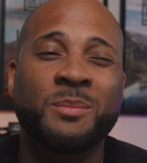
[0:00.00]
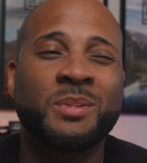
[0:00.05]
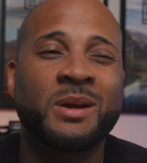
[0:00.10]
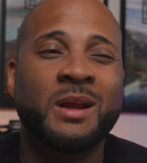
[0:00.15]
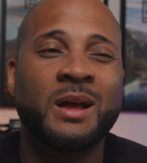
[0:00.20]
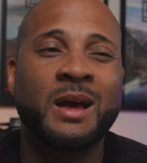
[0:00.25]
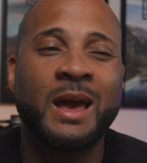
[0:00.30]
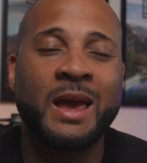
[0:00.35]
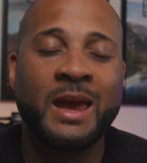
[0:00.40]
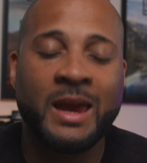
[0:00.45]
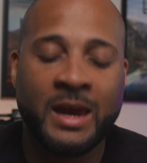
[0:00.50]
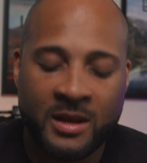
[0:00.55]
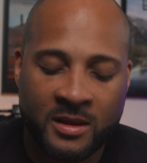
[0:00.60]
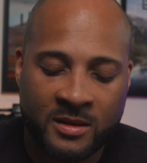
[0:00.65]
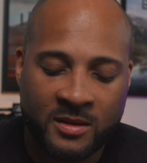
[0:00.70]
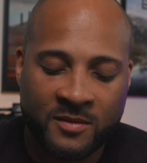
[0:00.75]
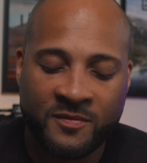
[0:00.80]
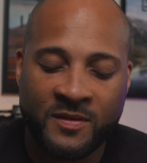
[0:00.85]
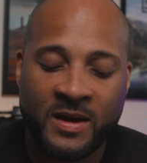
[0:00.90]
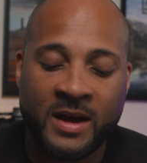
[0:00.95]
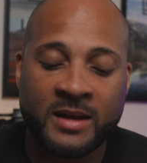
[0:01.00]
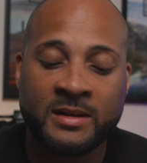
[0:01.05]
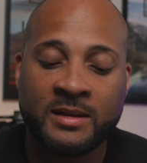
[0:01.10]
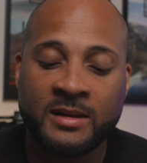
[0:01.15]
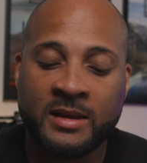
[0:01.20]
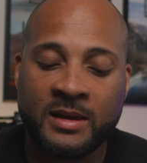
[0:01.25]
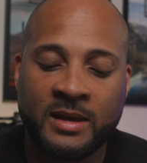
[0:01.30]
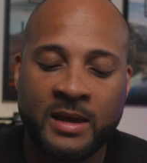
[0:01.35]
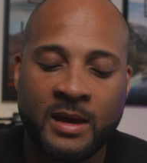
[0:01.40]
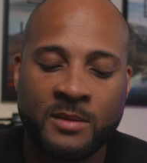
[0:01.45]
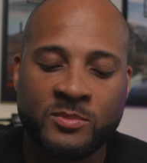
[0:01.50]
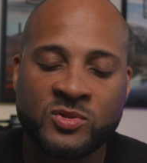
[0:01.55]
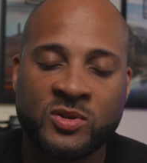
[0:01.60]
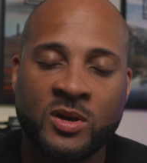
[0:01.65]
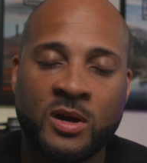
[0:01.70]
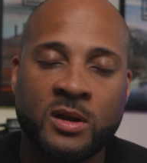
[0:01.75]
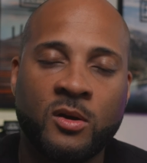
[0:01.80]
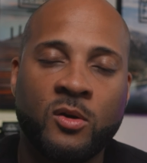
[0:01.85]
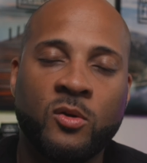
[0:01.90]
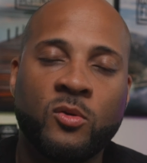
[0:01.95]
but I hated the fact that they kept
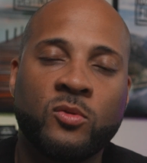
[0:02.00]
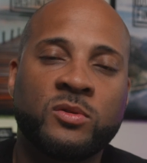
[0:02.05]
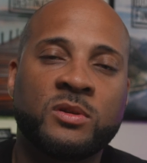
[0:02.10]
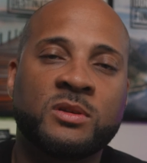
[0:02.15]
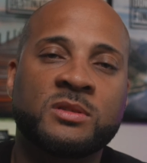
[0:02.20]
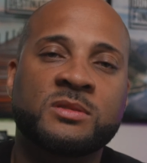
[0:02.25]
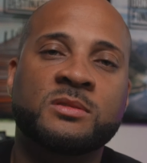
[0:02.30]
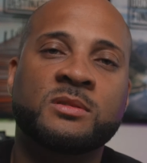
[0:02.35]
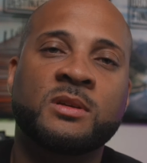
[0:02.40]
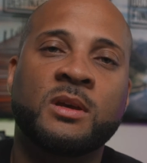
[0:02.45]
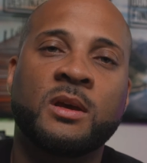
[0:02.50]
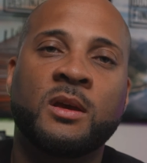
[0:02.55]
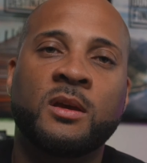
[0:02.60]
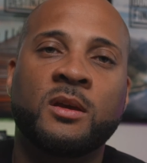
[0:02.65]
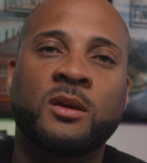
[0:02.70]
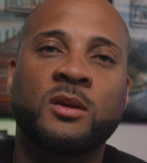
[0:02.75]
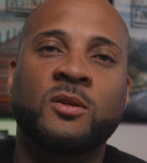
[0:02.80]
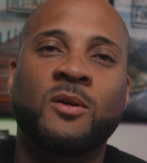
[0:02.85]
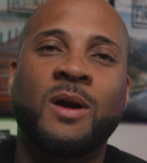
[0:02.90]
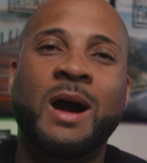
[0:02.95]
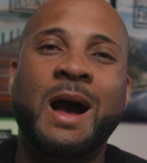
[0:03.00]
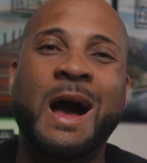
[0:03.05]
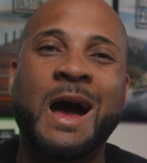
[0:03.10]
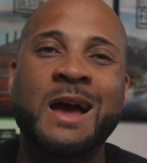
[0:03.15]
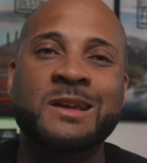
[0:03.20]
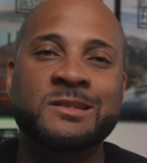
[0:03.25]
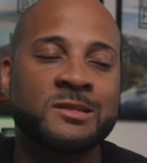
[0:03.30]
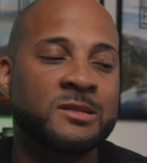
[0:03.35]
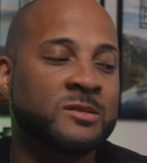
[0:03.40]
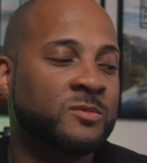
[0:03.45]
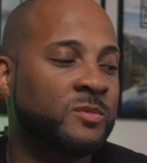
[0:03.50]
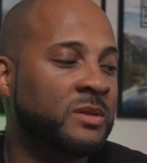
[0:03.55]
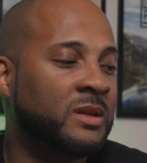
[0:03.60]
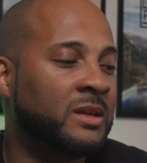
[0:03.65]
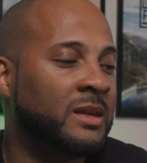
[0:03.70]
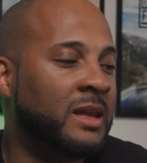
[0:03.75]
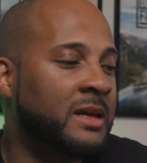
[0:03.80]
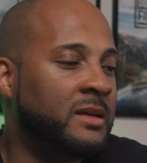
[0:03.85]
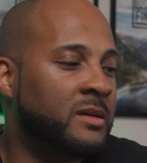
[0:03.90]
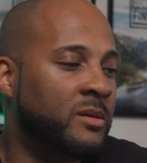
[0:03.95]
trying to hold us, hostage with
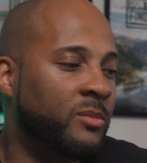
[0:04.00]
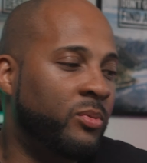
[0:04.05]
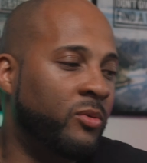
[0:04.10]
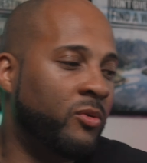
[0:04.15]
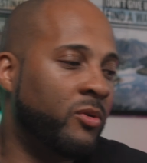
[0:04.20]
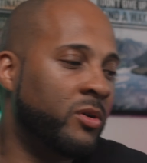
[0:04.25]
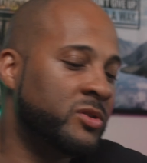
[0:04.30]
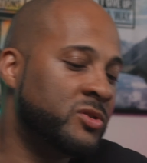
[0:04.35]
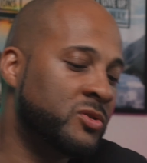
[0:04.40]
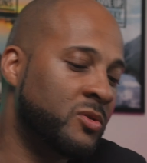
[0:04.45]
the lightning port.